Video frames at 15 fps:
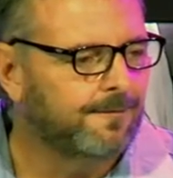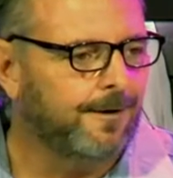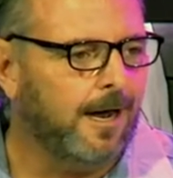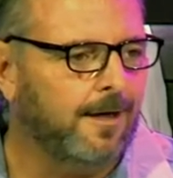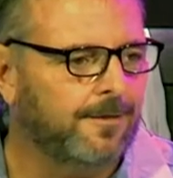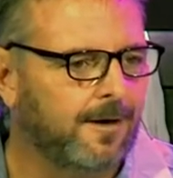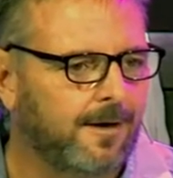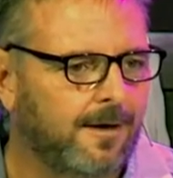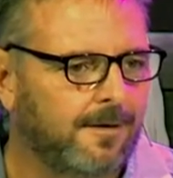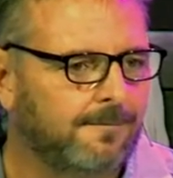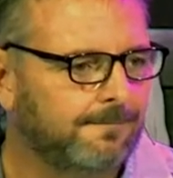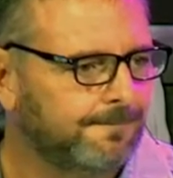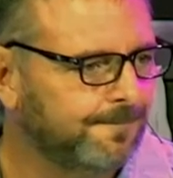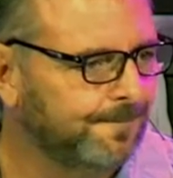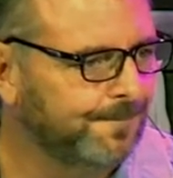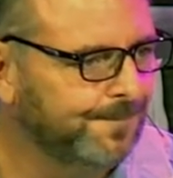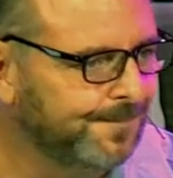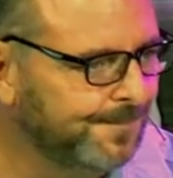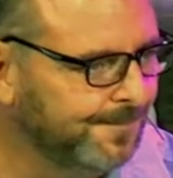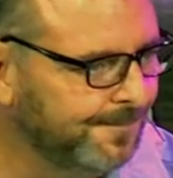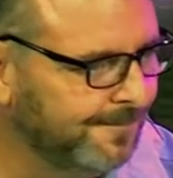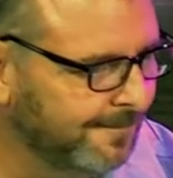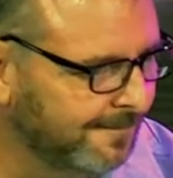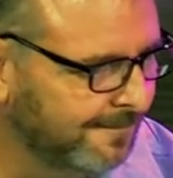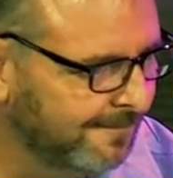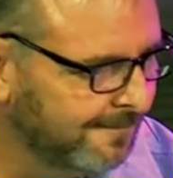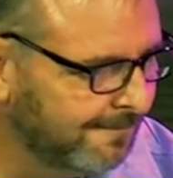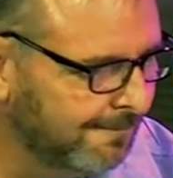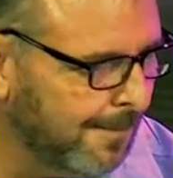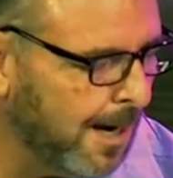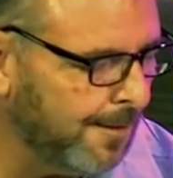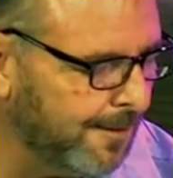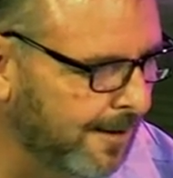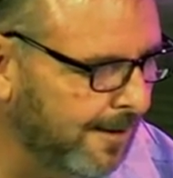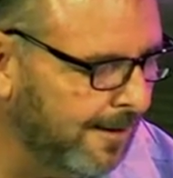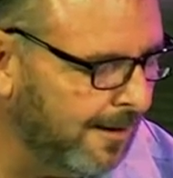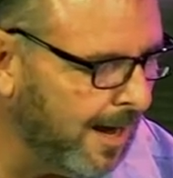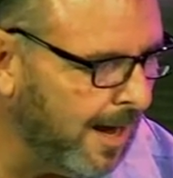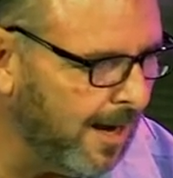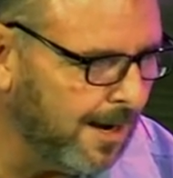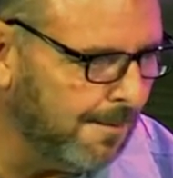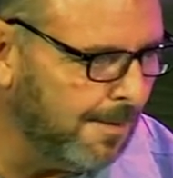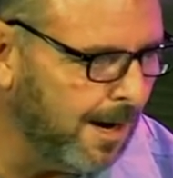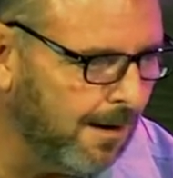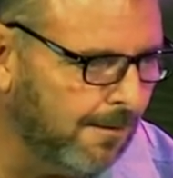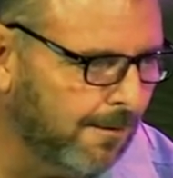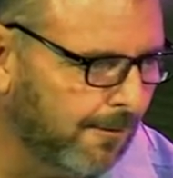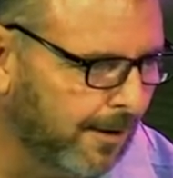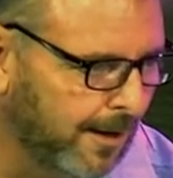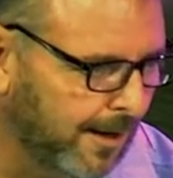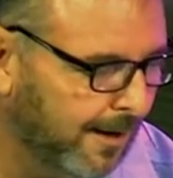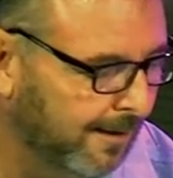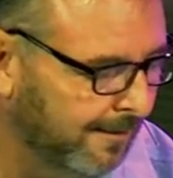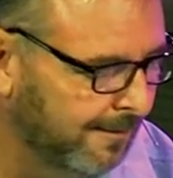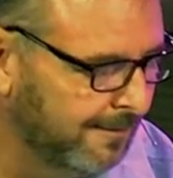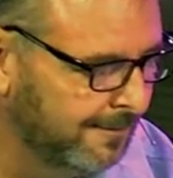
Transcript: Father, Mother, I am hungry.